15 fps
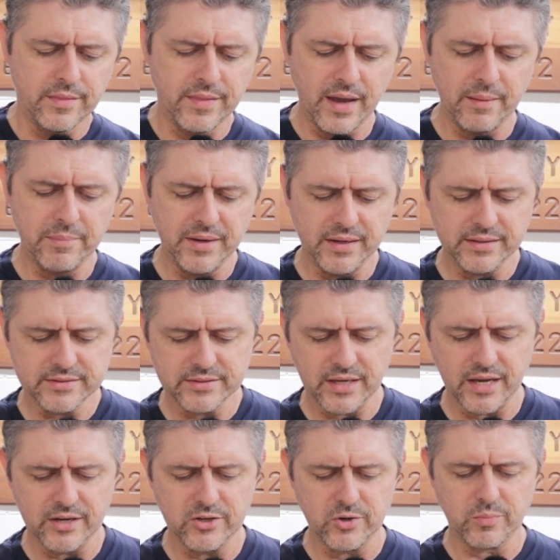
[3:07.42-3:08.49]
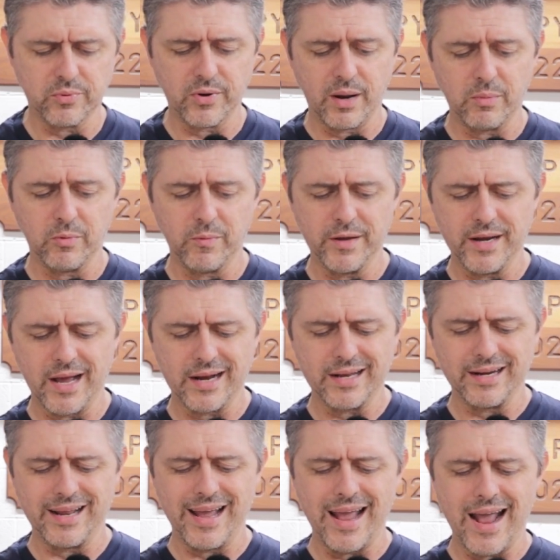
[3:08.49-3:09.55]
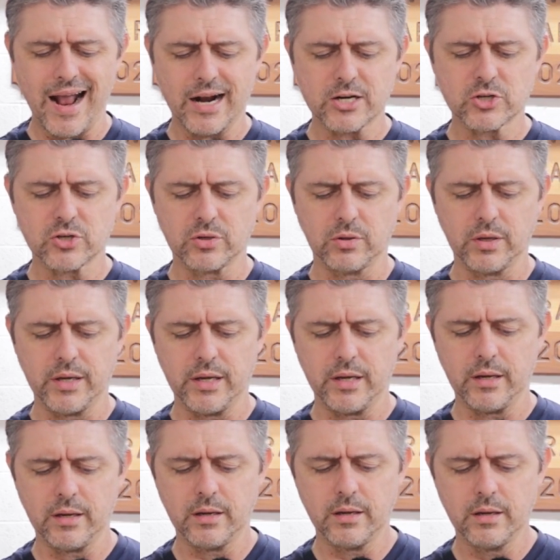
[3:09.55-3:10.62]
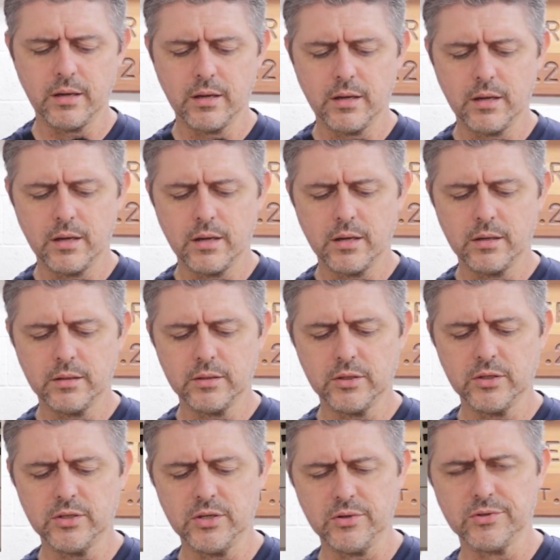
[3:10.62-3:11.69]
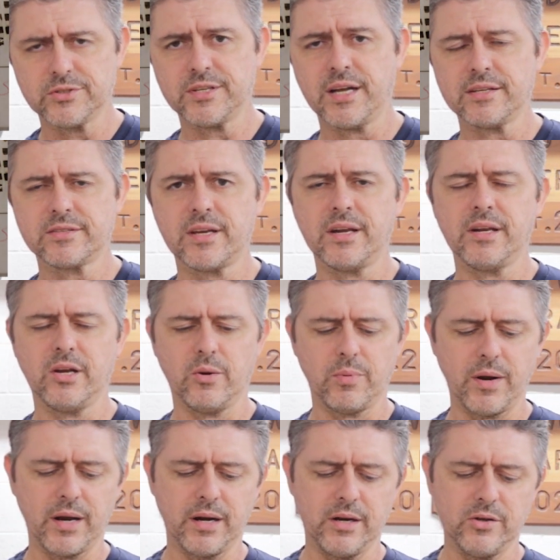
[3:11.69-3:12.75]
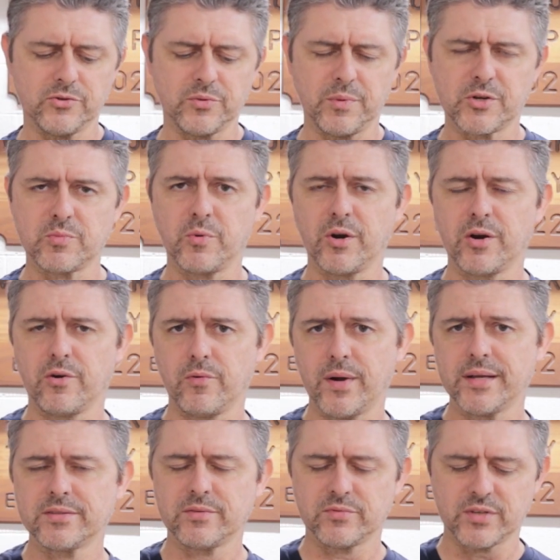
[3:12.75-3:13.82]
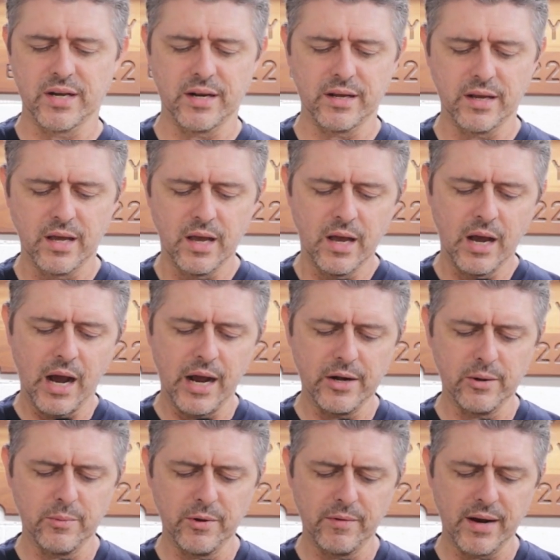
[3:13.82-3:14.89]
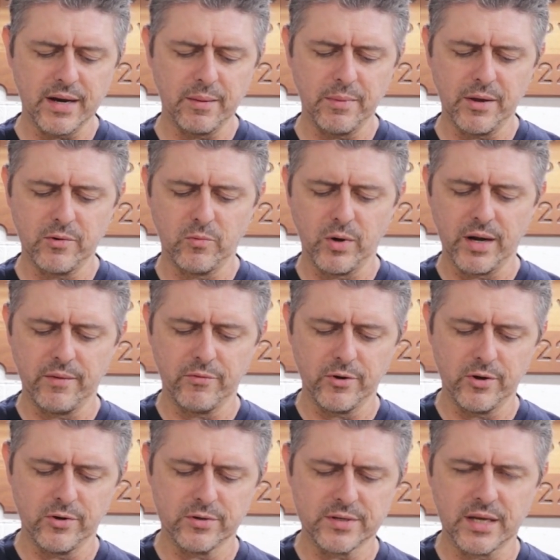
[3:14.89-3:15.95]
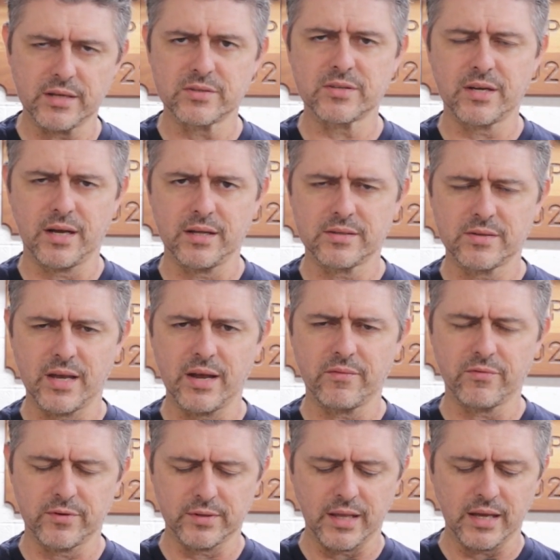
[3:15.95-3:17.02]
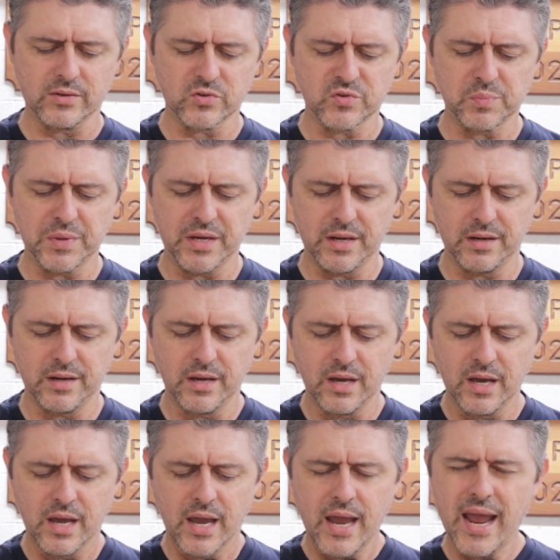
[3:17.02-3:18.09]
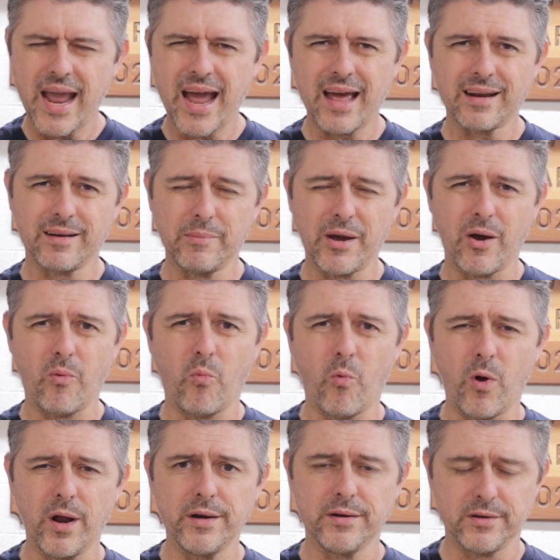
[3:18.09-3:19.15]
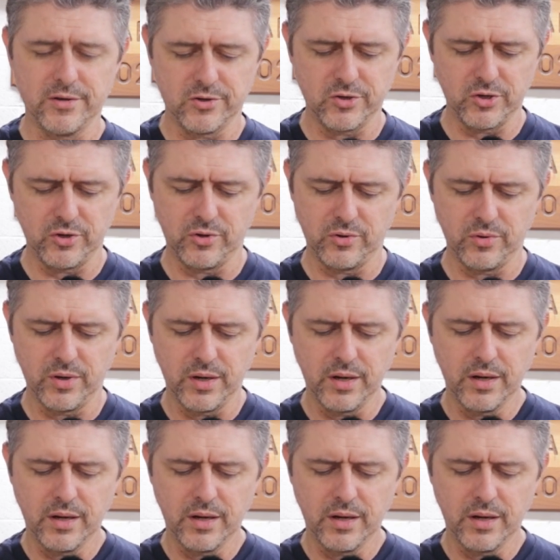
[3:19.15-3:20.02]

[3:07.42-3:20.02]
that being said, you're probably not going to actually use that setting. You're probably going to use a much more aggressive setting. I normally recommend whatever your test cuts at for that speed, add about one to two